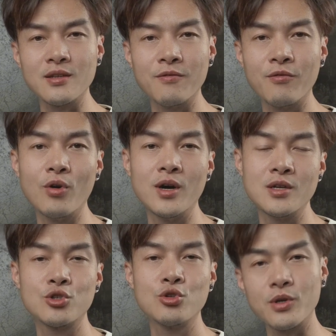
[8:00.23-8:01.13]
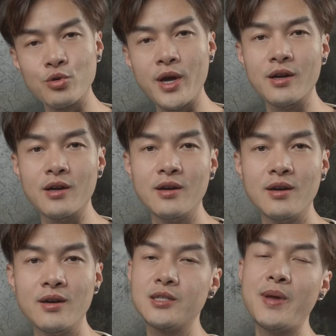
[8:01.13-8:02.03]
it for a super trainer,
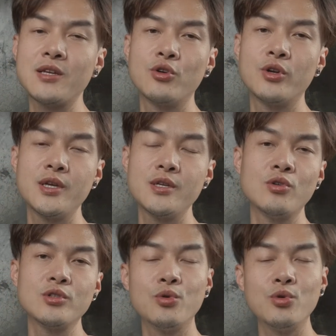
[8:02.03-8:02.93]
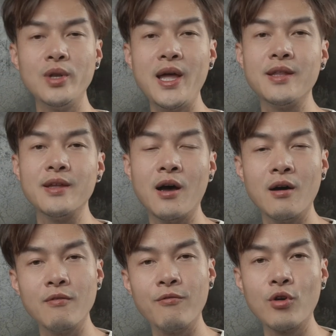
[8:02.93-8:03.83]
especially those who land
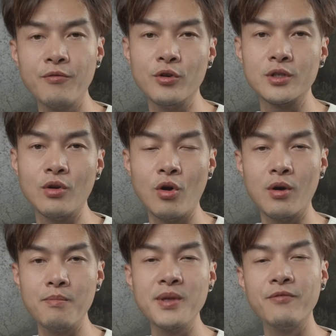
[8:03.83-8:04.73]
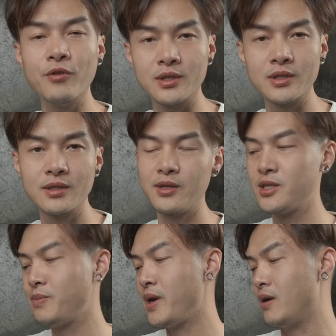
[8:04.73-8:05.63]
on forefoot or midfoot.
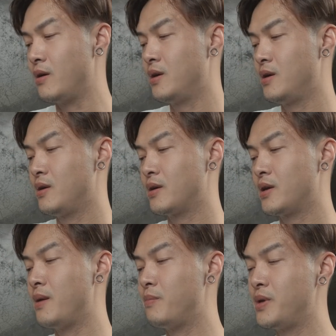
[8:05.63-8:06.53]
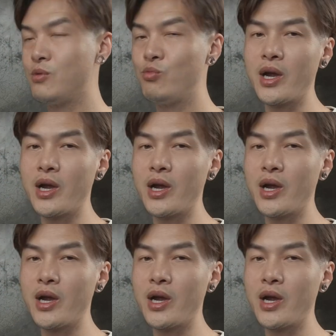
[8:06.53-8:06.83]
This pair can be